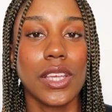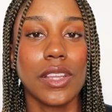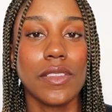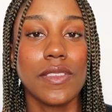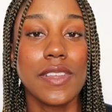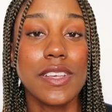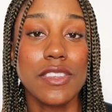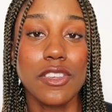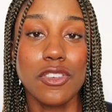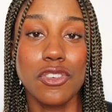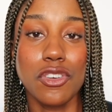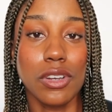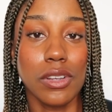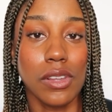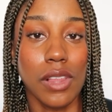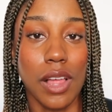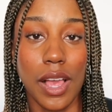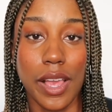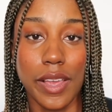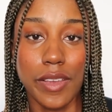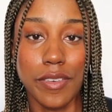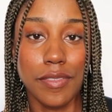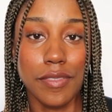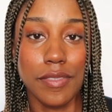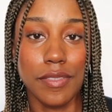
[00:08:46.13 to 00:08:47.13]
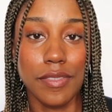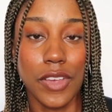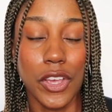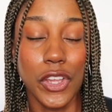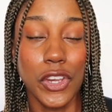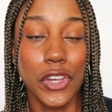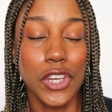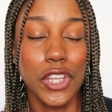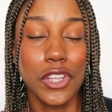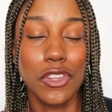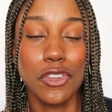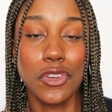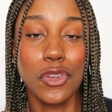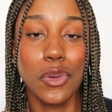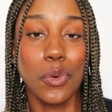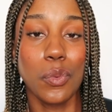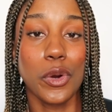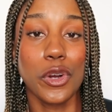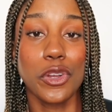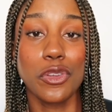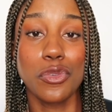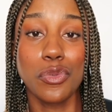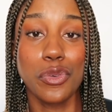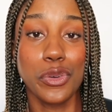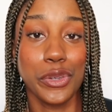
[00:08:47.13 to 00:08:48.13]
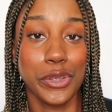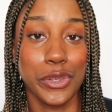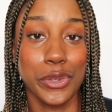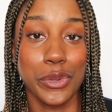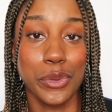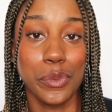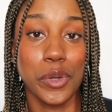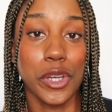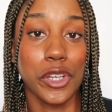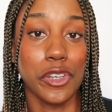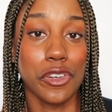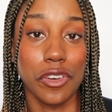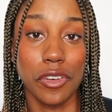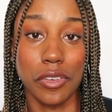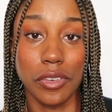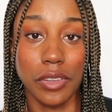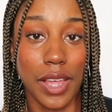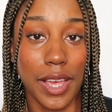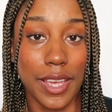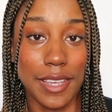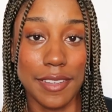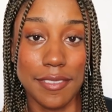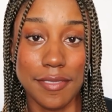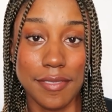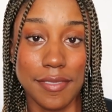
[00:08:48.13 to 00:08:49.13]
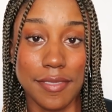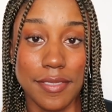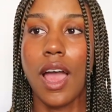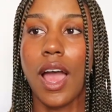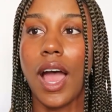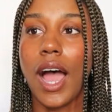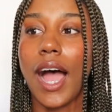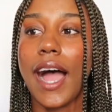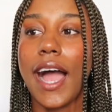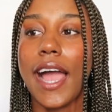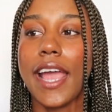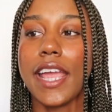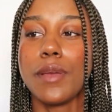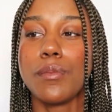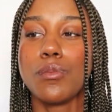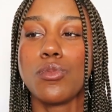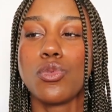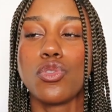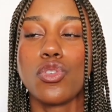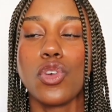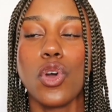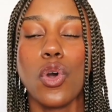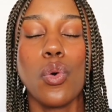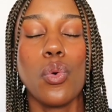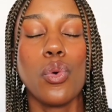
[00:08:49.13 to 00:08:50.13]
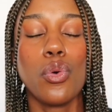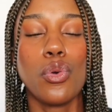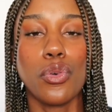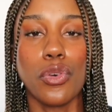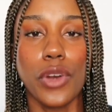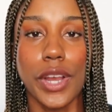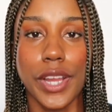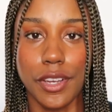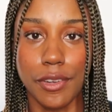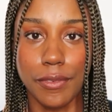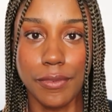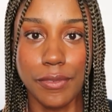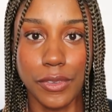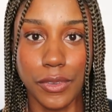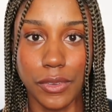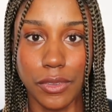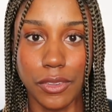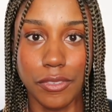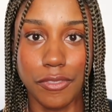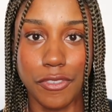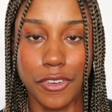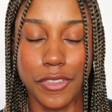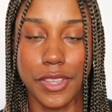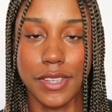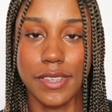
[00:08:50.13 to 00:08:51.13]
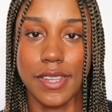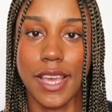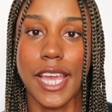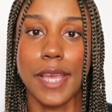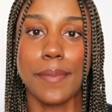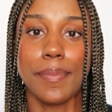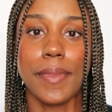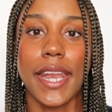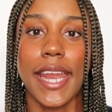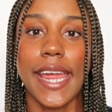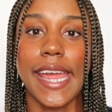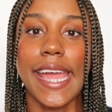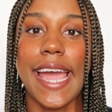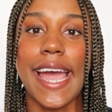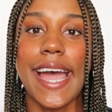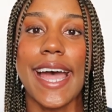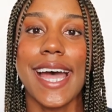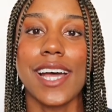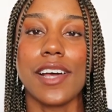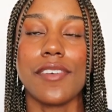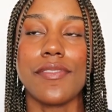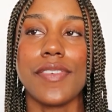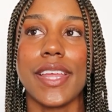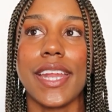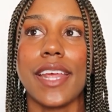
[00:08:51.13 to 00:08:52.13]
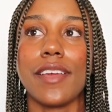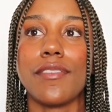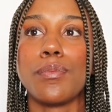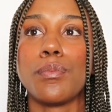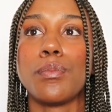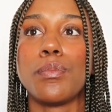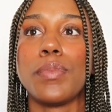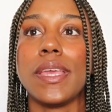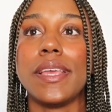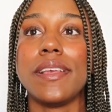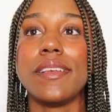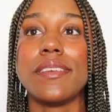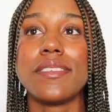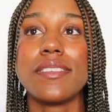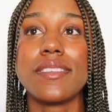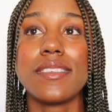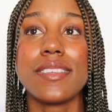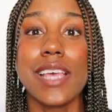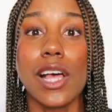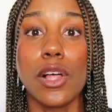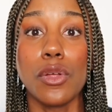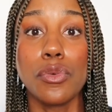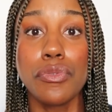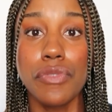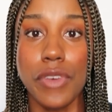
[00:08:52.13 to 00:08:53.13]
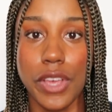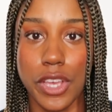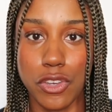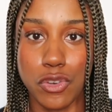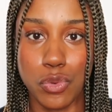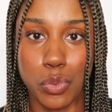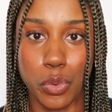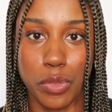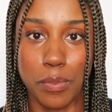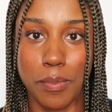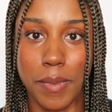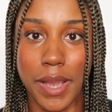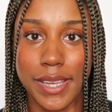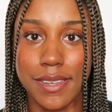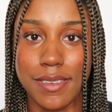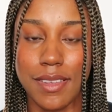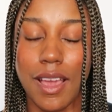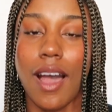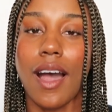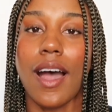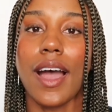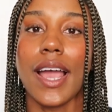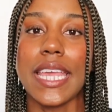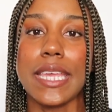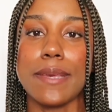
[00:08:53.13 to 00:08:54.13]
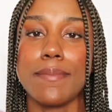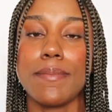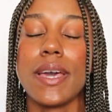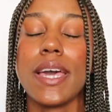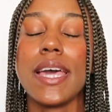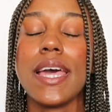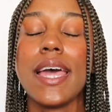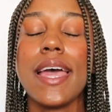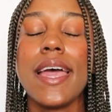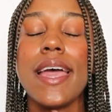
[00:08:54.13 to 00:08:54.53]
this is your life and you need to do what works for you in your life. I am so grateful for the time that I have, and I'm being selfish with my time.